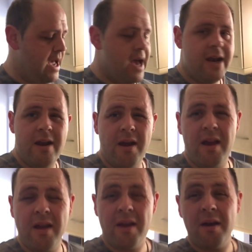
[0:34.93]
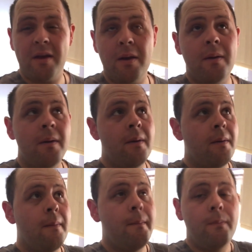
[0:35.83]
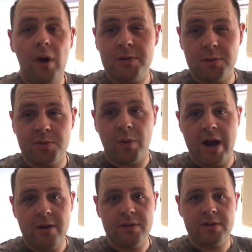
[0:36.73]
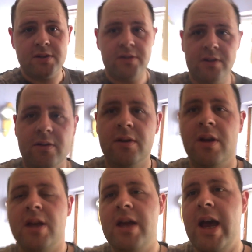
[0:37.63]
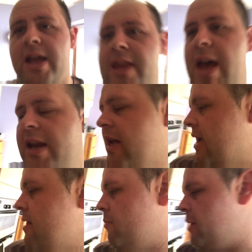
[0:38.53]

and Brussels sprouts. And then in the